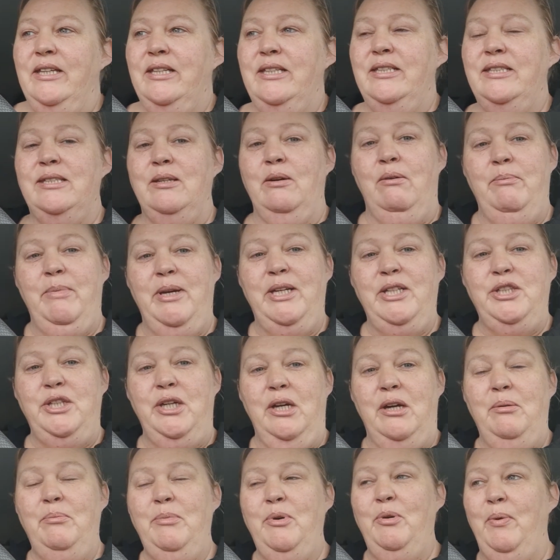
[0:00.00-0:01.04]
So I'm
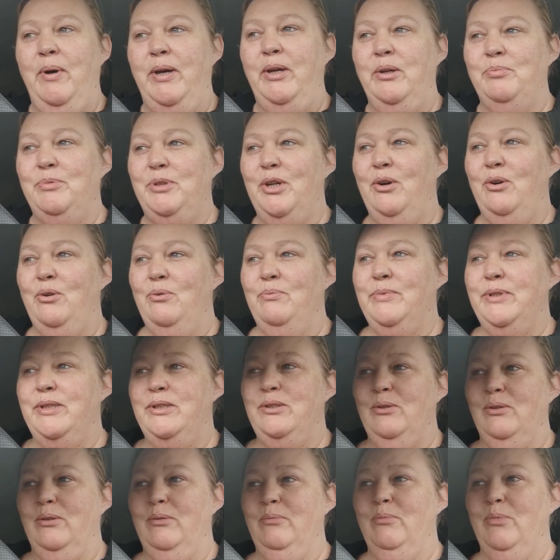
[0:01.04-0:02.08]
actually on my way up to
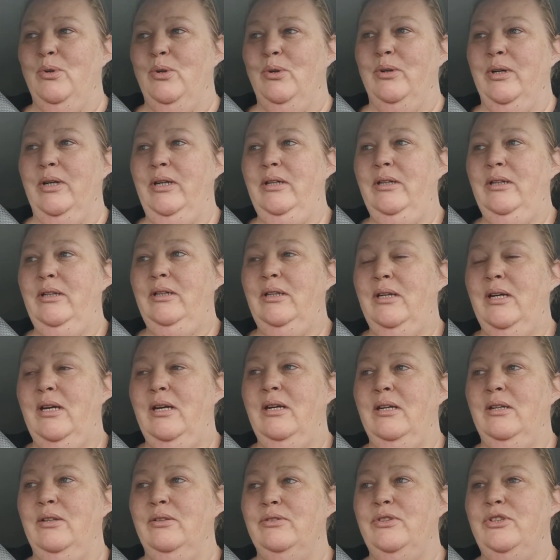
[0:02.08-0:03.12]
Homestore and More.
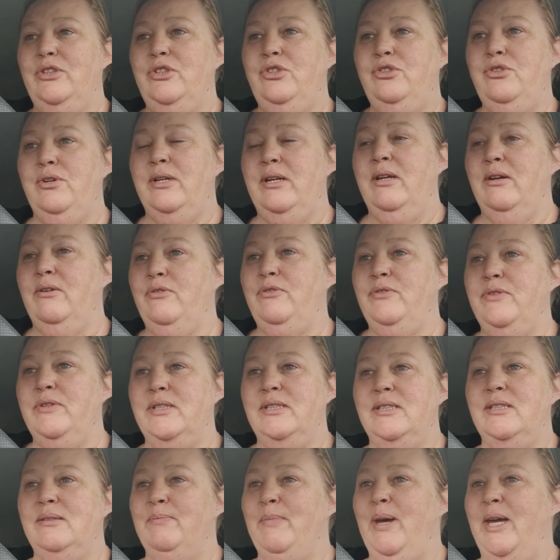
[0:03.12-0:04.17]
I'm going to try now,
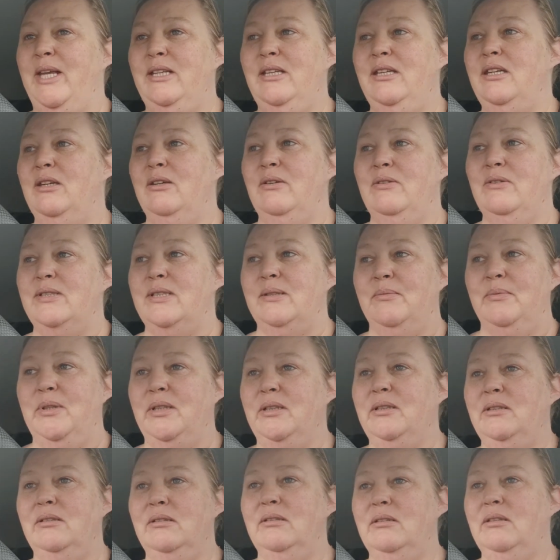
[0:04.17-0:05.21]
mad queues, I'm
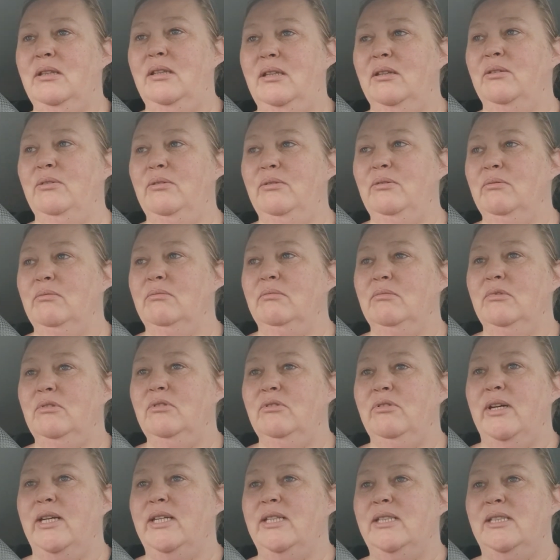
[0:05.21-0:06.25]
not queuing
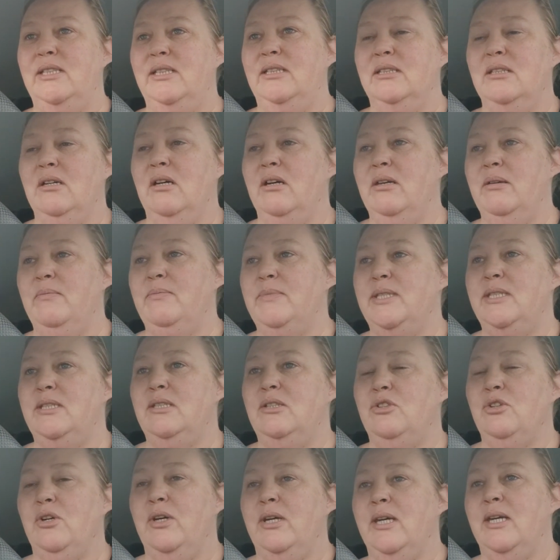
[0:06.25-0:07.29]
crazy times to
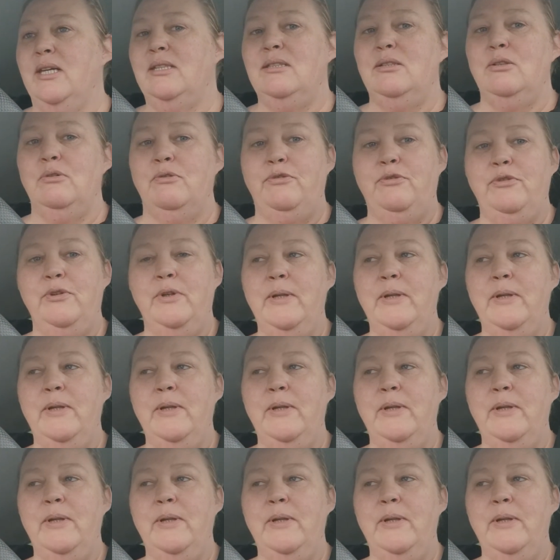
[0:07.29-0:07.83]
try and get stuff.